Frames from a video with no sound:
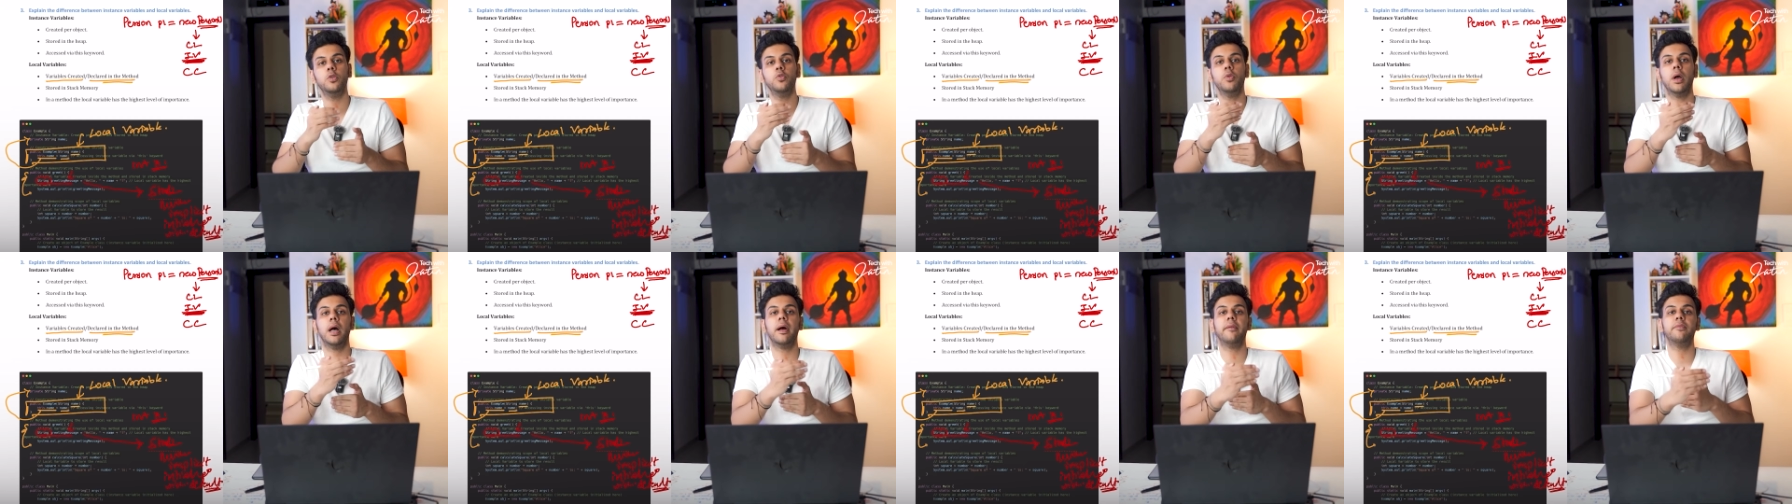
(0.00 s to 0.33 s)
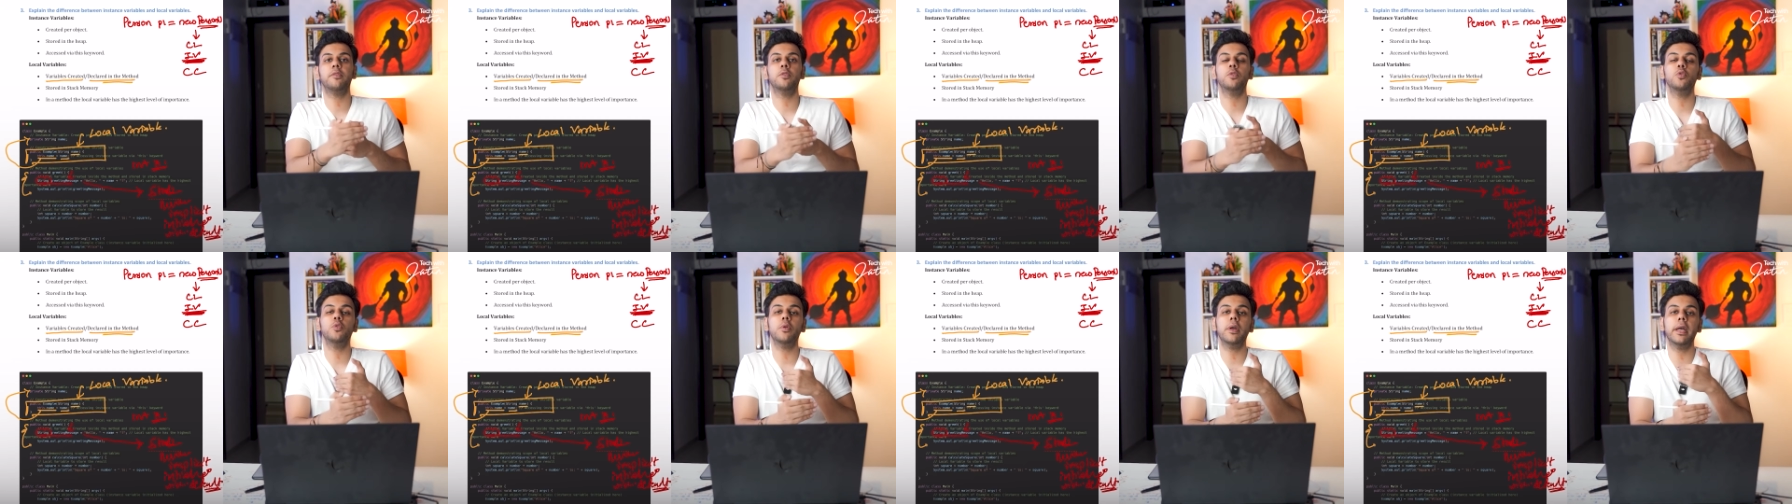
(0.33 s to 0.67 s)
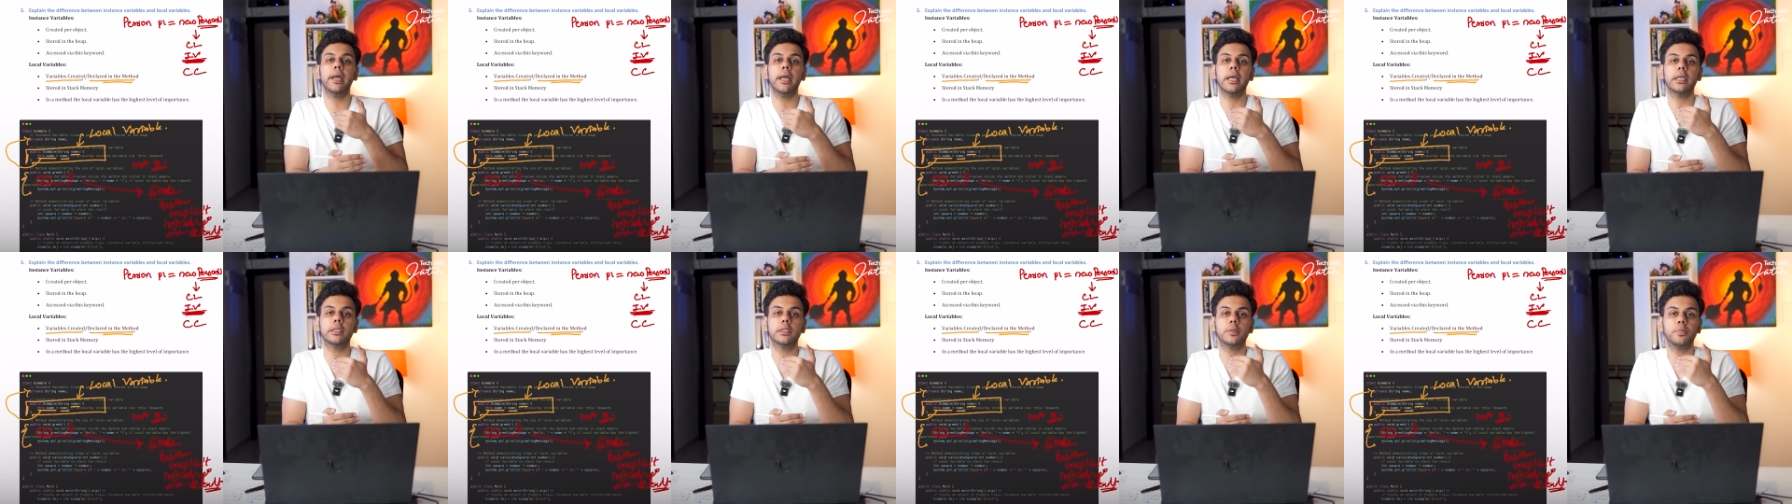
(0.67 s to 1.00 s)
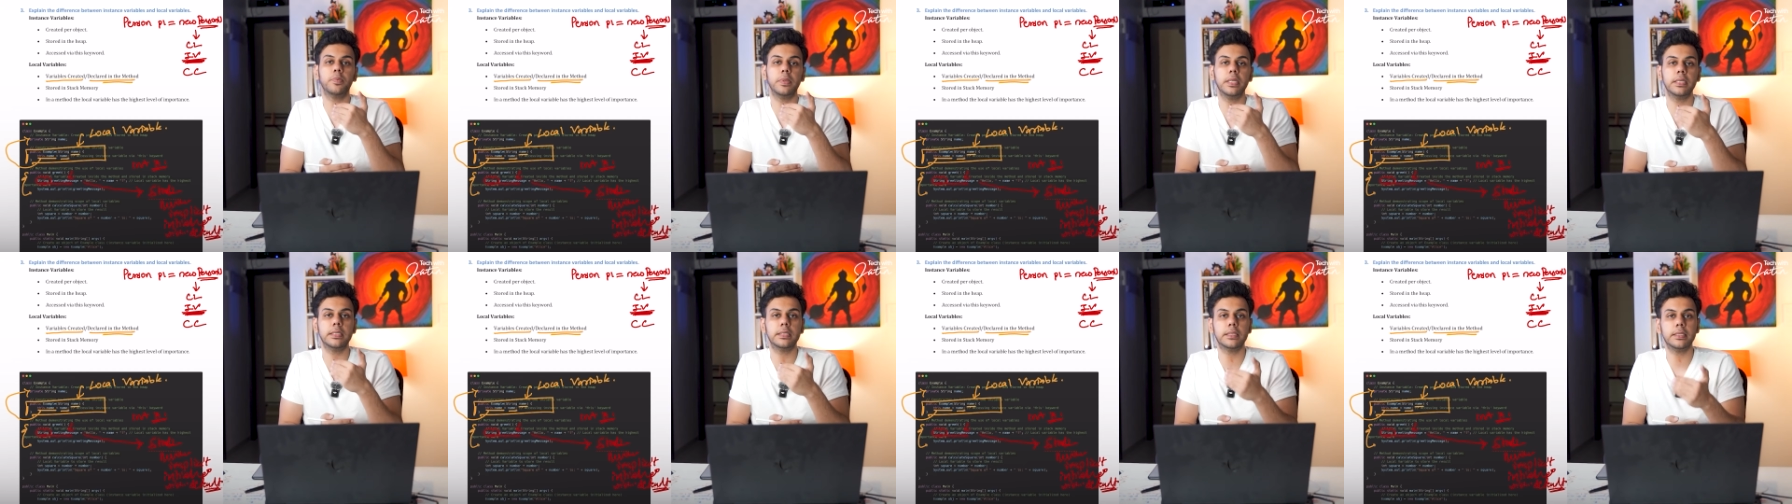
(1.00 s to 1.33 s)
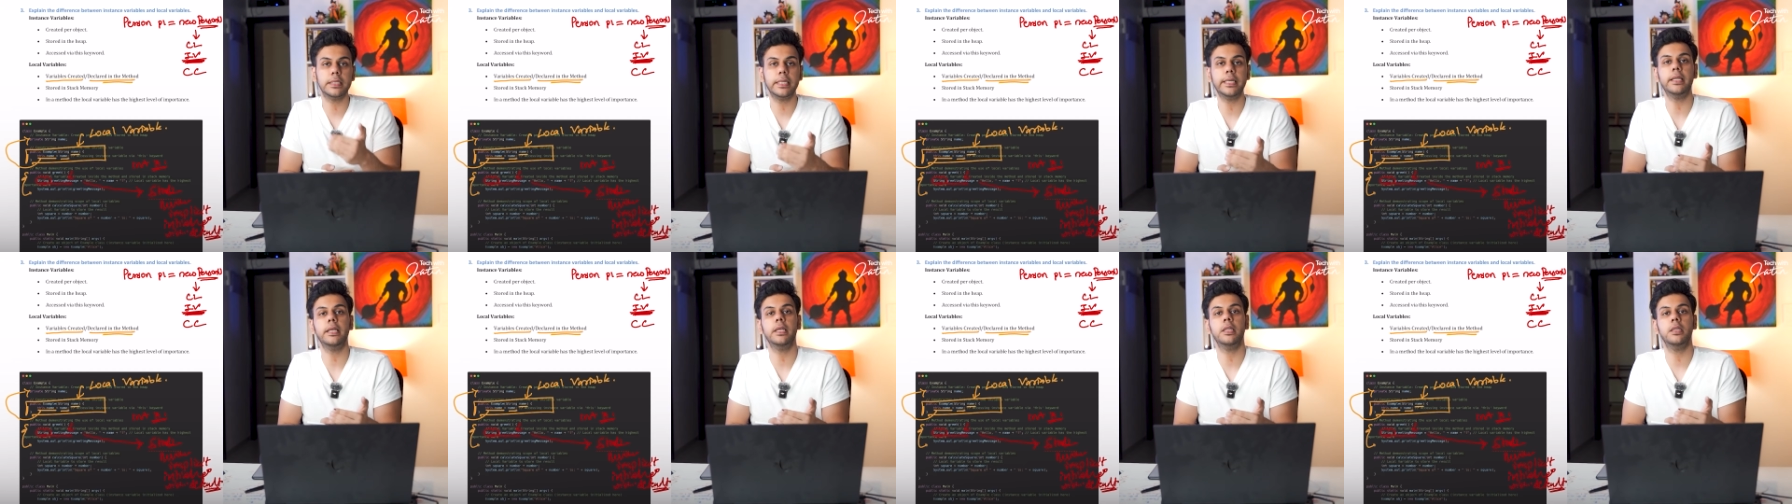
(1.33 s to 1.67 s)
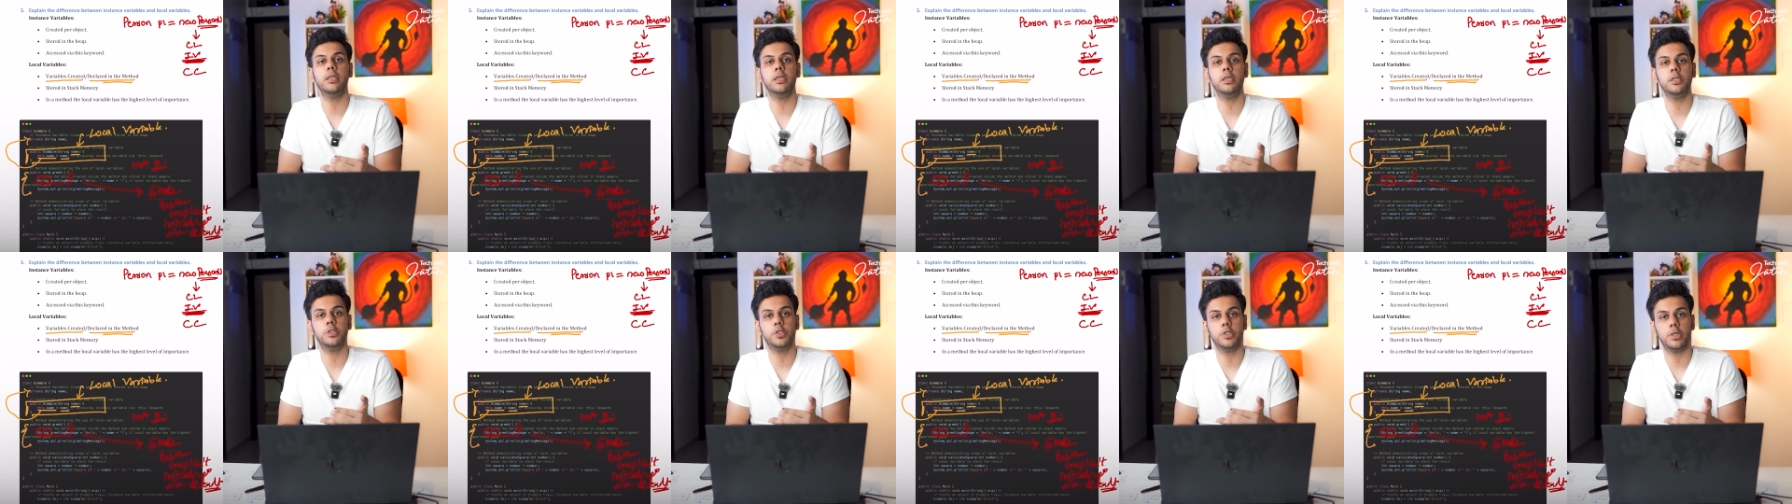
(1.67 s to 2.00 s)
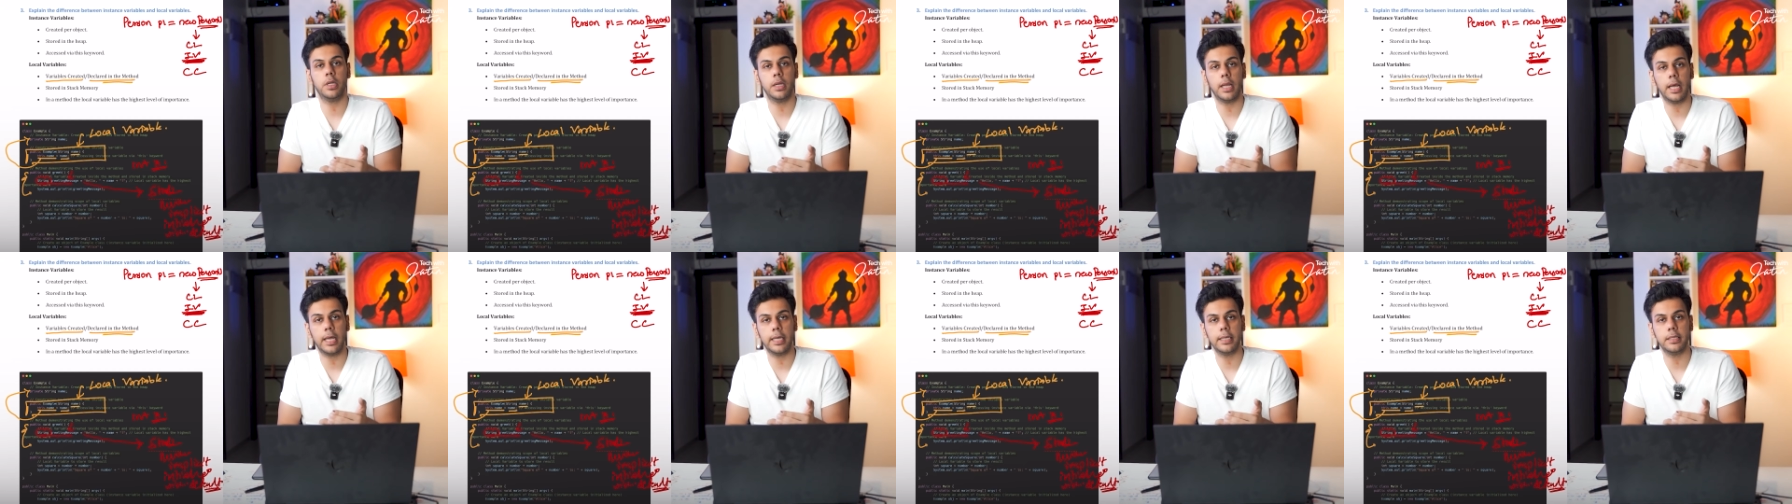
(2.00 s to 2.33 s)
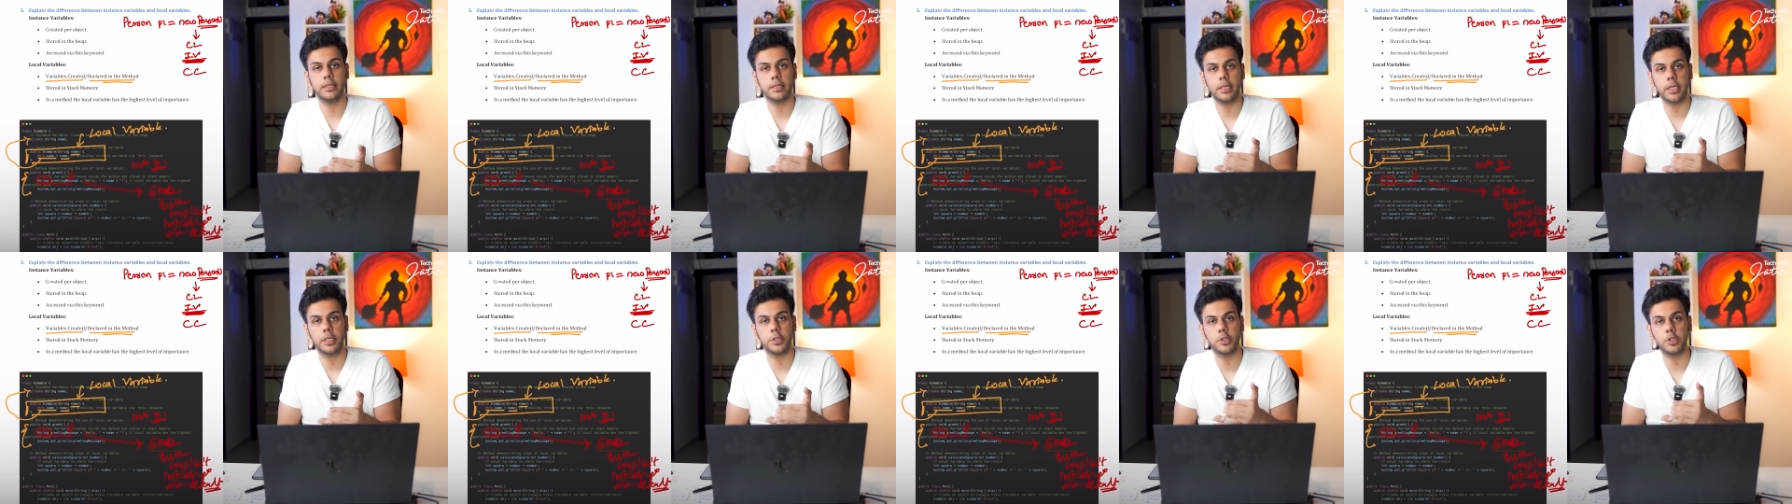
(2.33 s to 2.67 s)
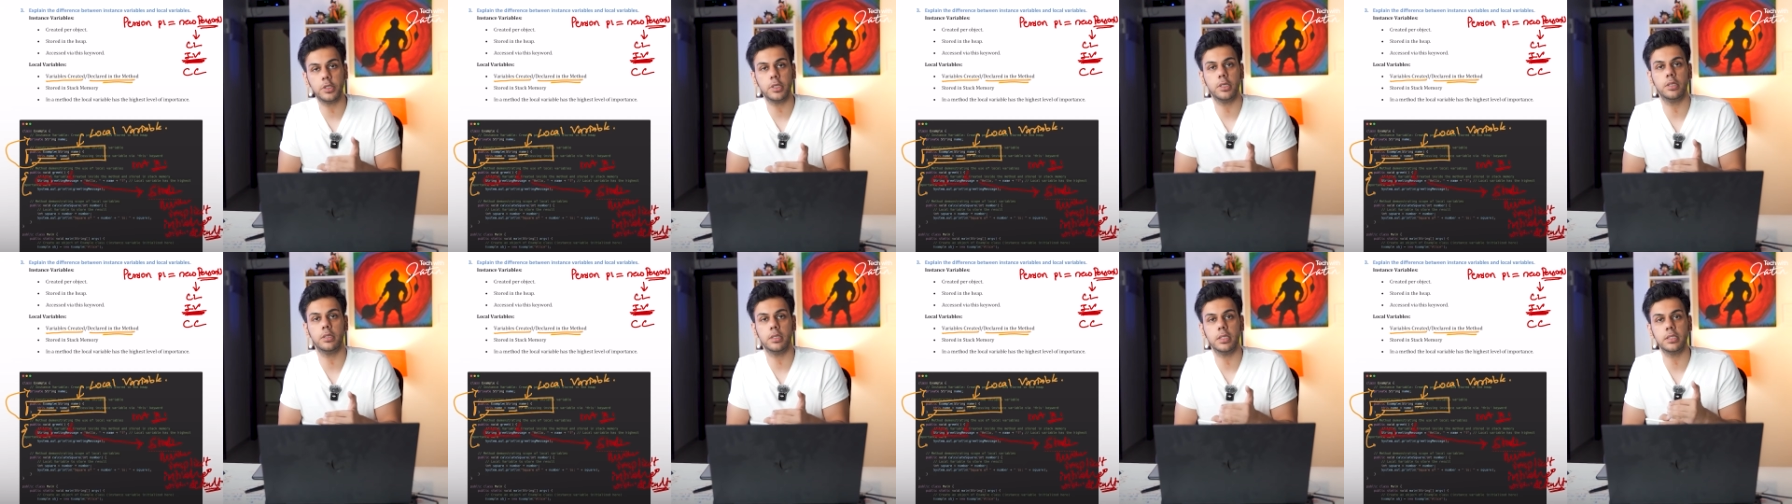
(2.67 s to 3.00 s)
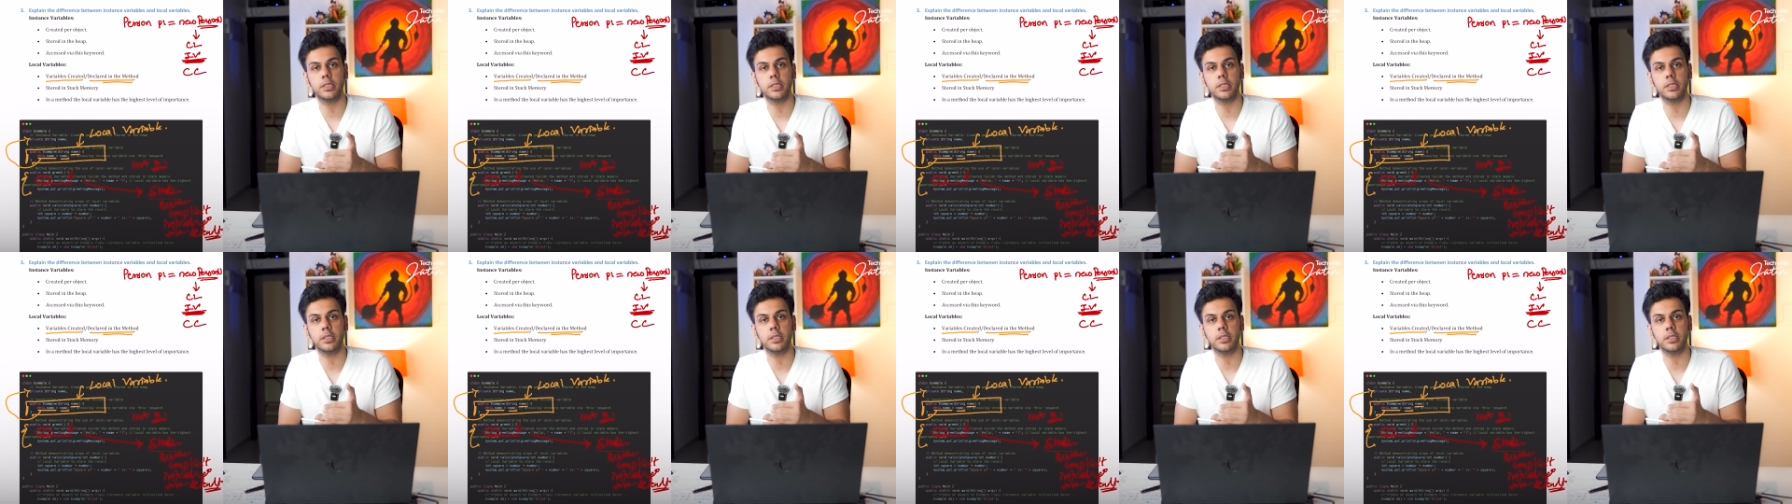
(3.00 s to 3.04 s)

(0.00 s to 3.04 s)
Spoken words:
you have to do explicit initialization.